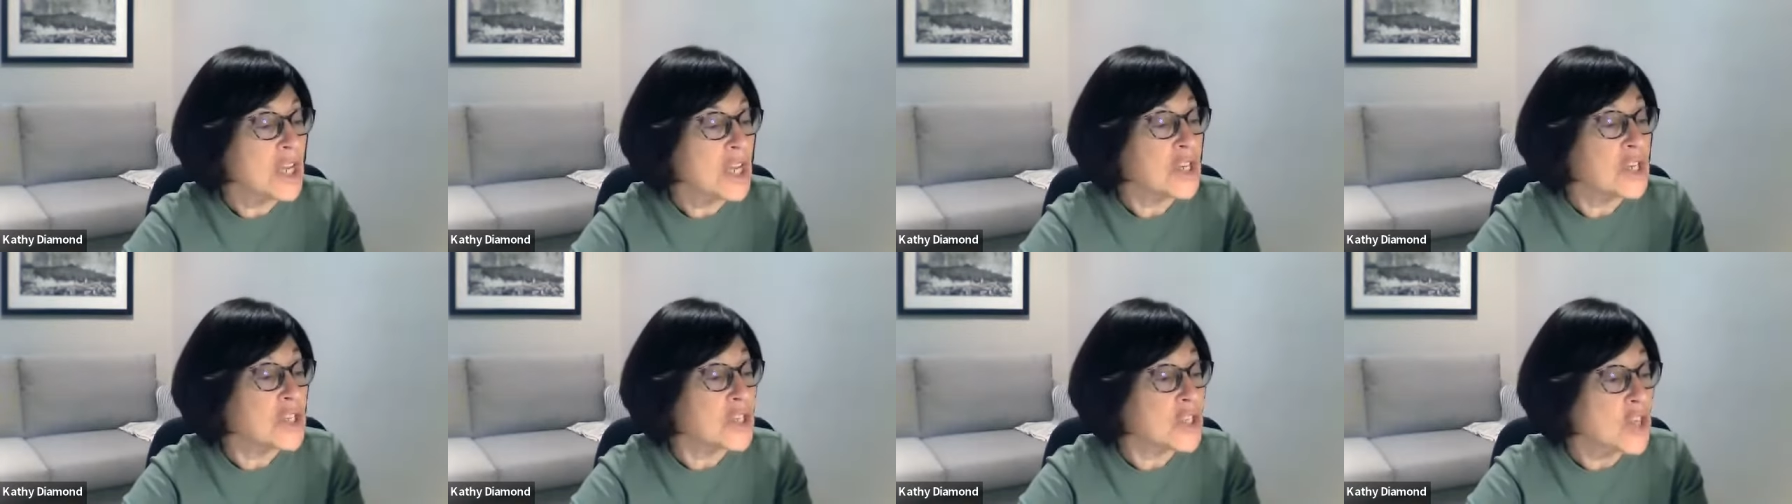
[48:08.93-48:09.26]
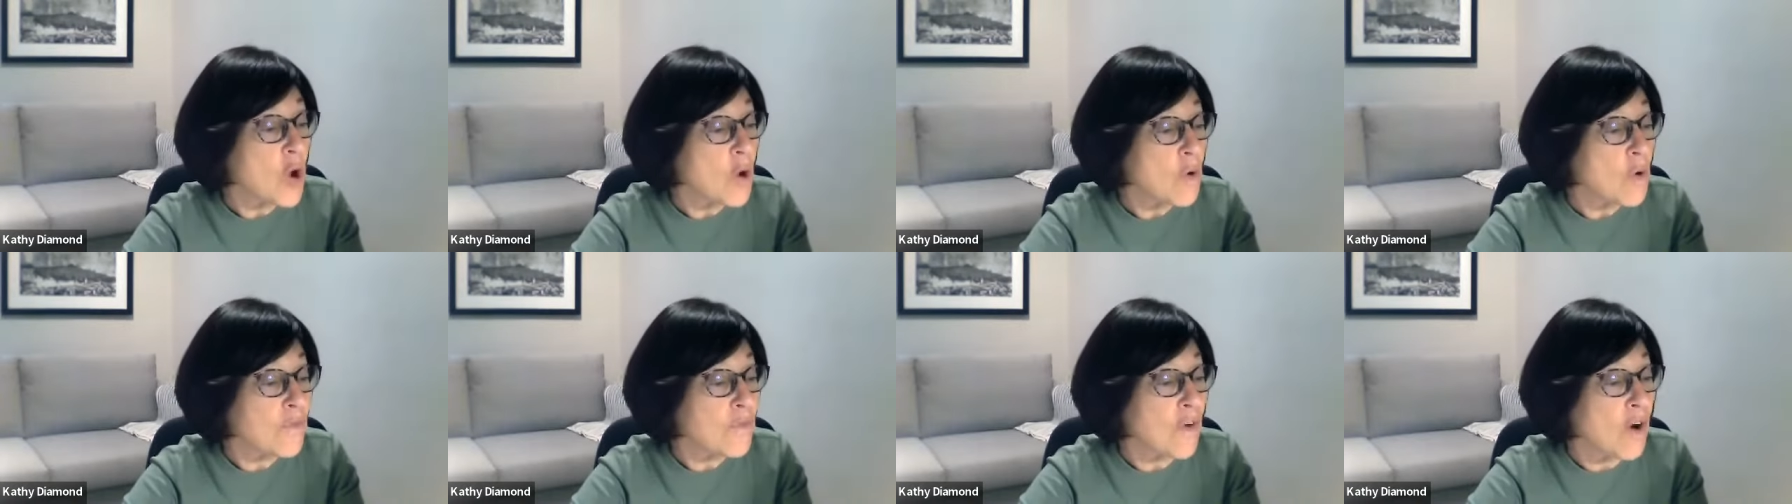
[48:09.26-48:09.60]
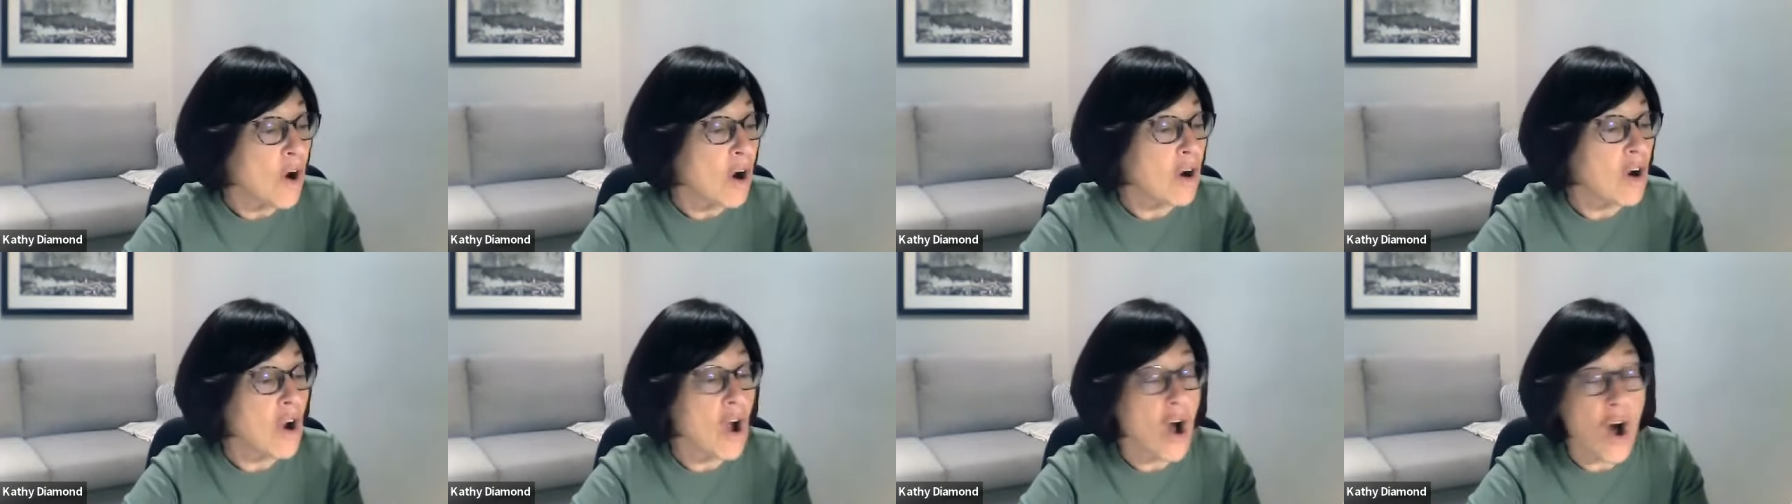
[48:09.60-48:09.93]
So
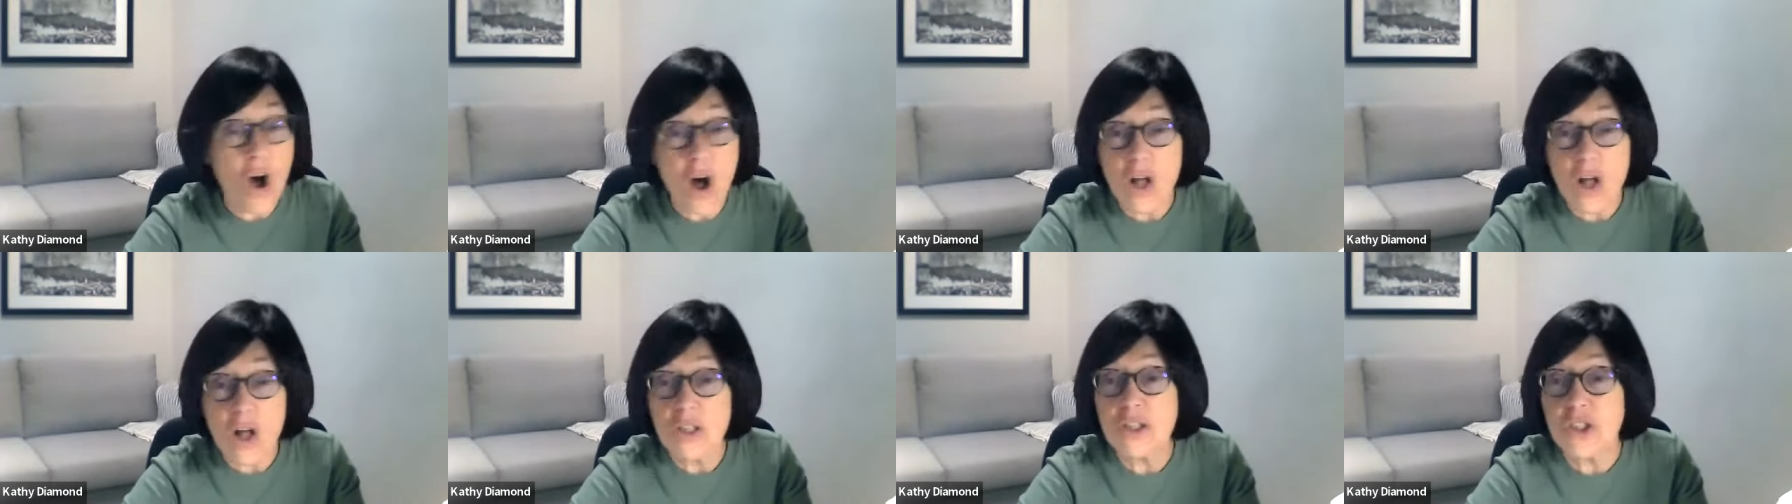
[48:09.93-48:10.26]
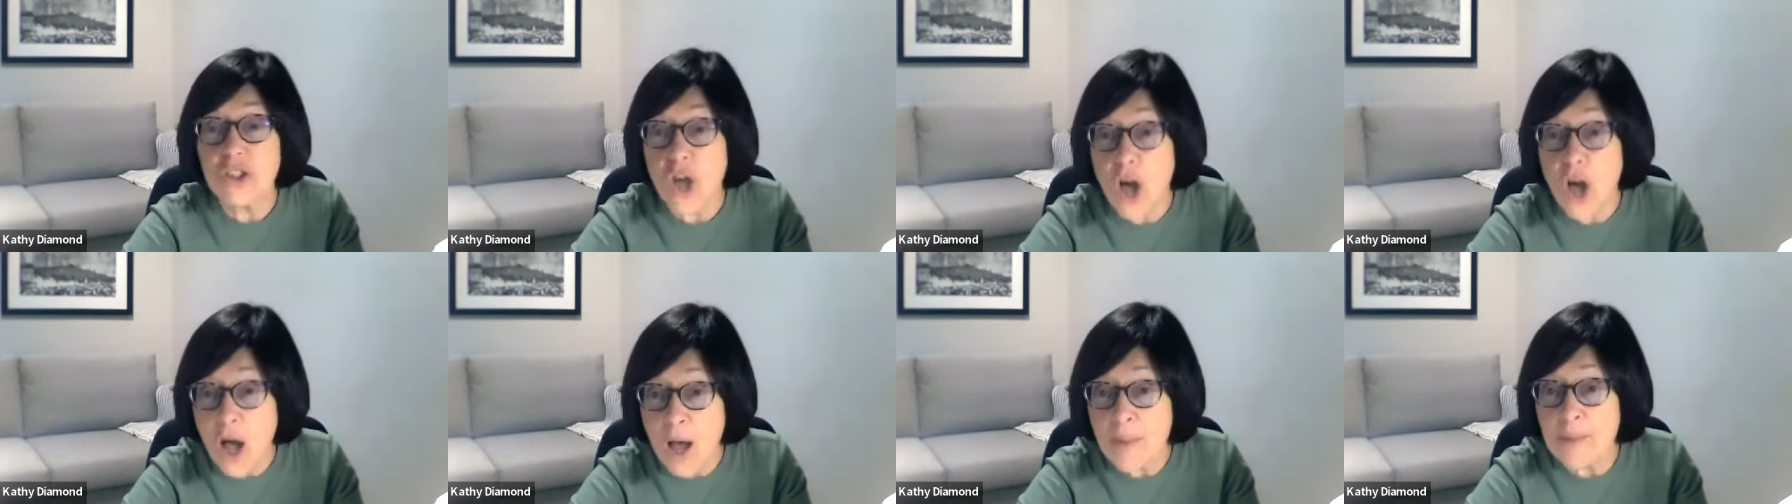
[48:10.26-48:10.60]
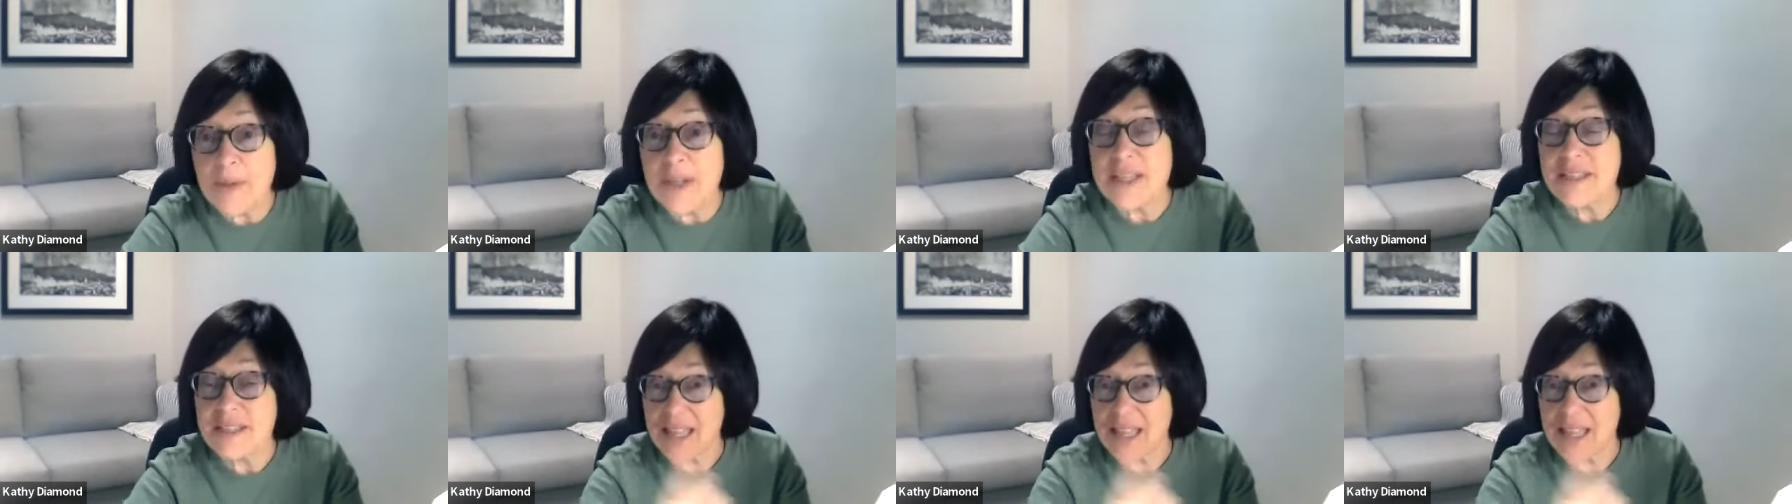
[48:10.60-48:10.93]
far, all
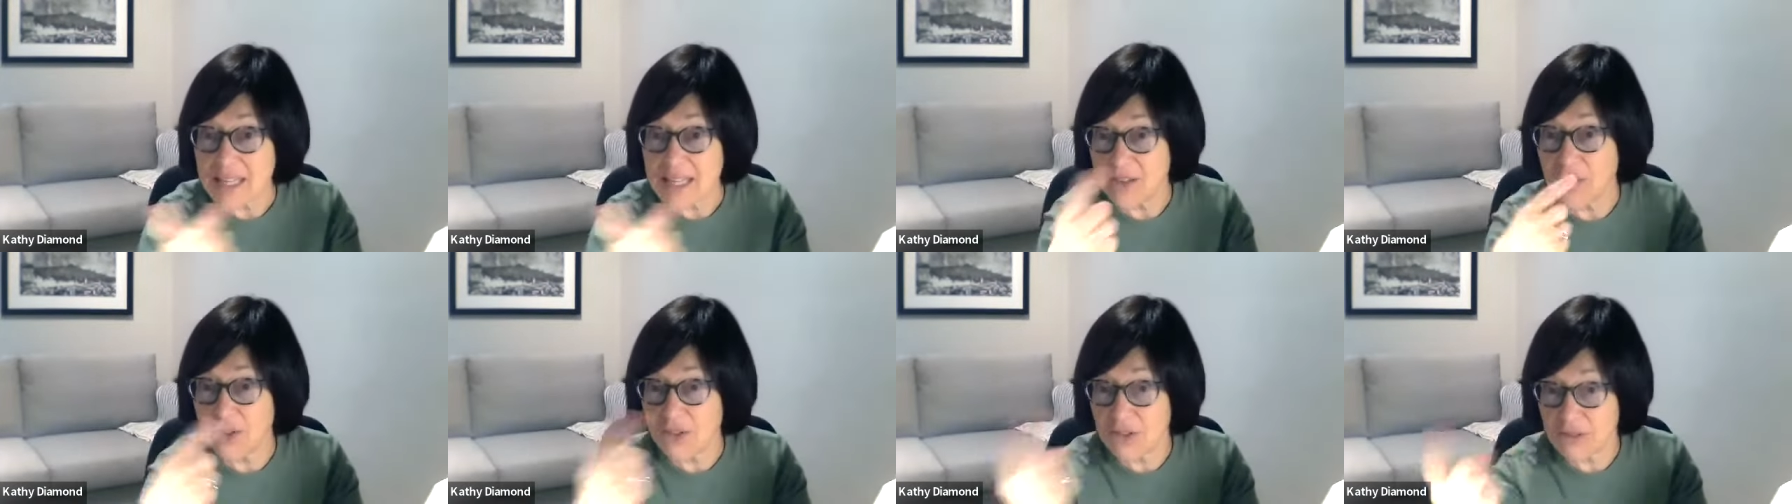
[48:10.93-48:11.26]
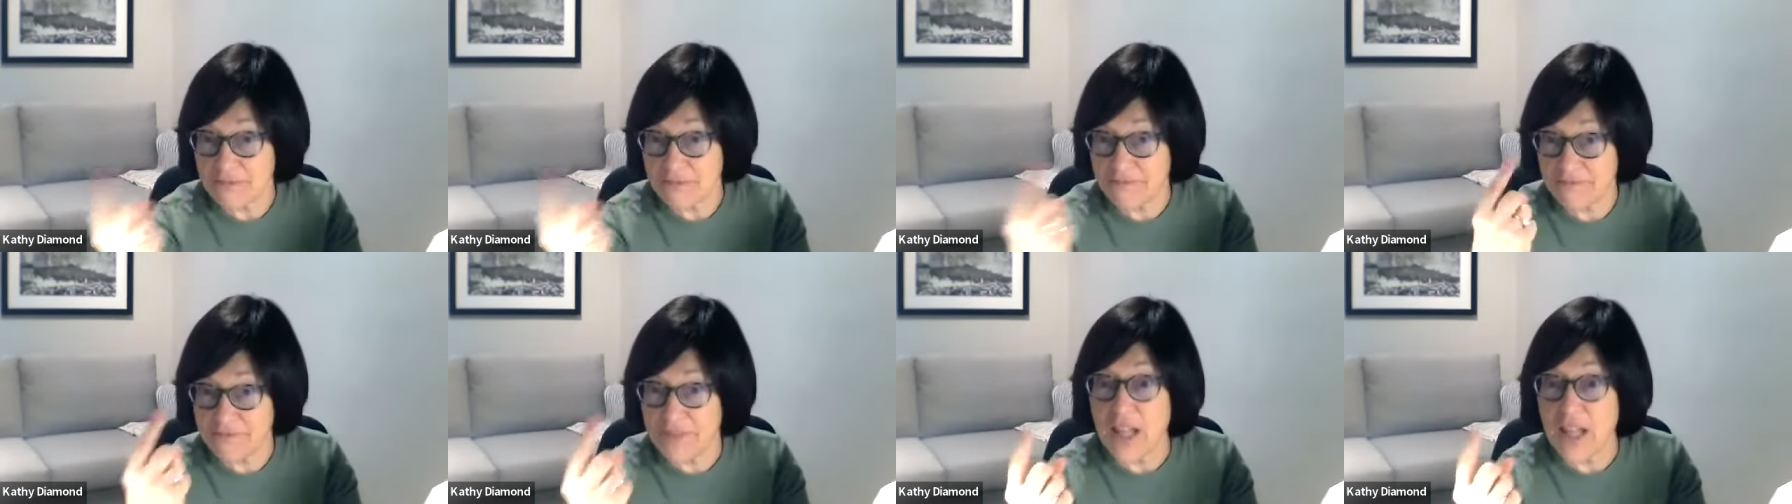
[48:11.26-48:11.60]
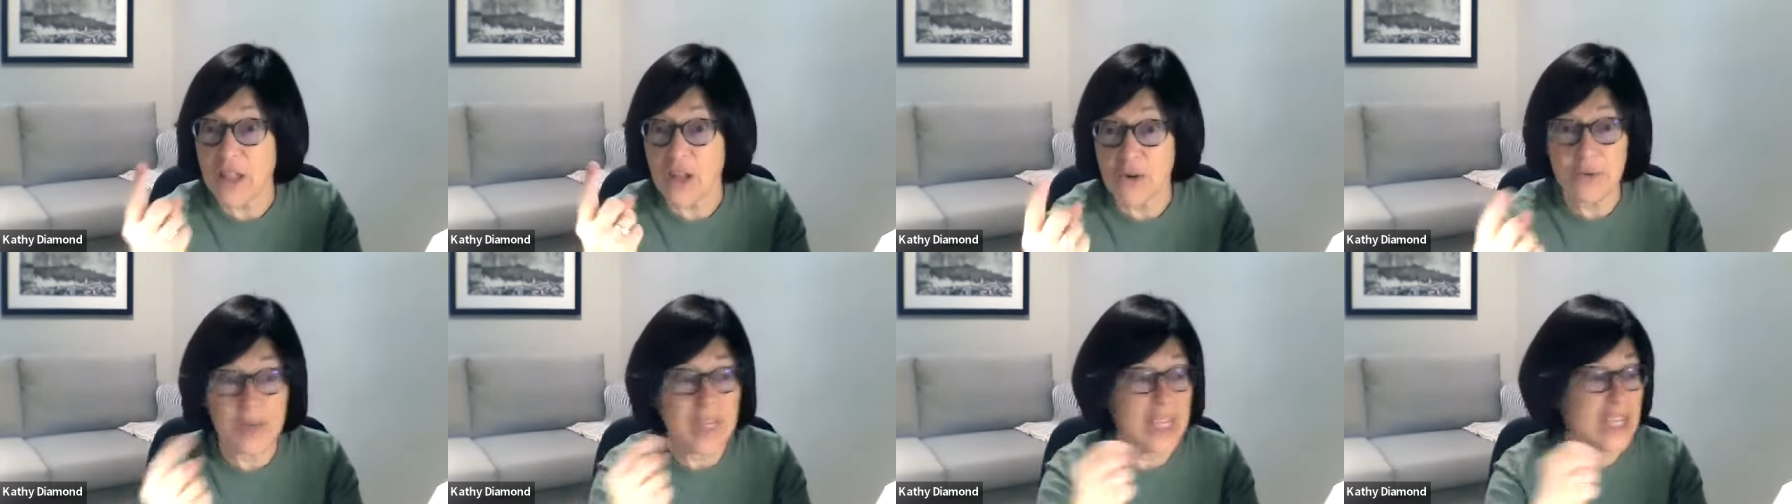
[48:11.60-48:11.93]
Thomas, that's her
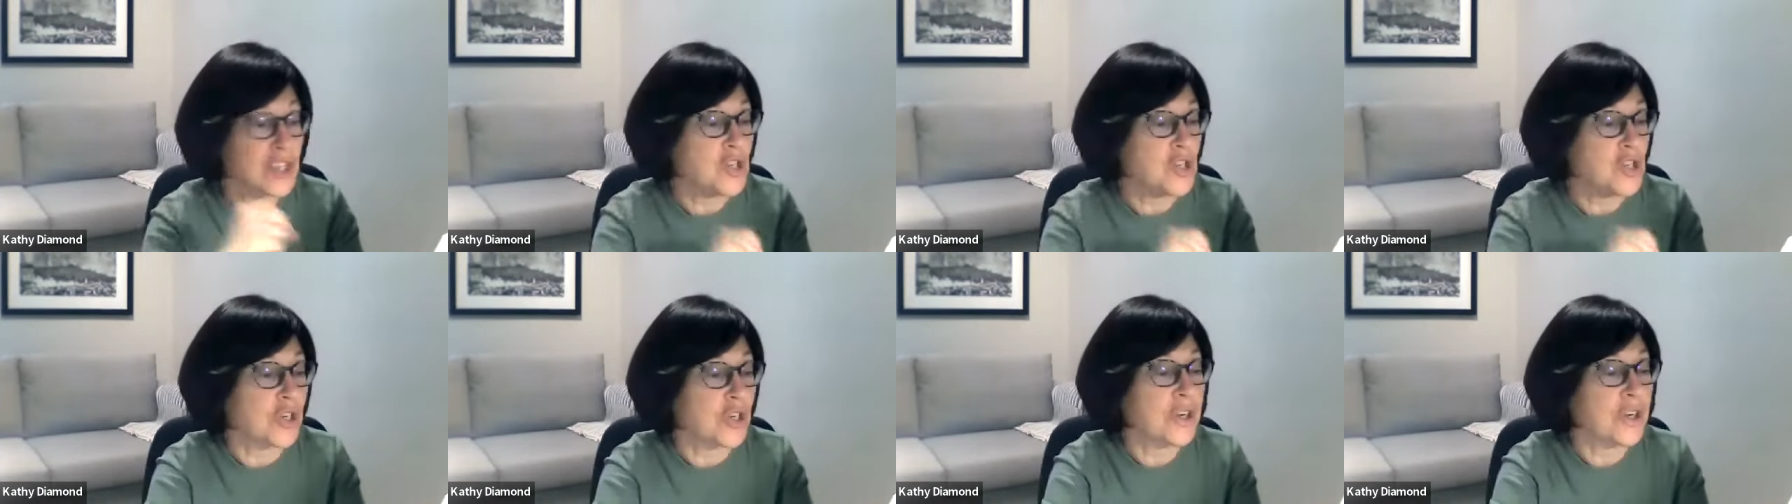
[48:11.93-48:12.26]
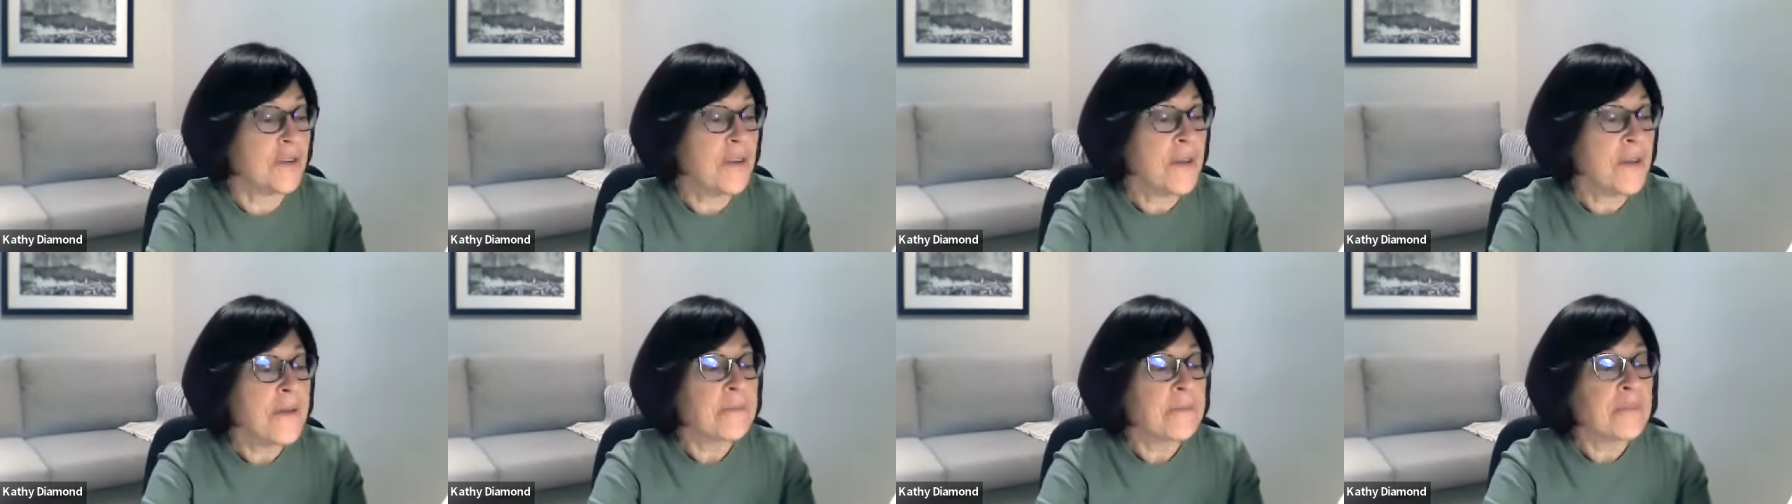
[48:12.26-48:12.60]
fellow intern,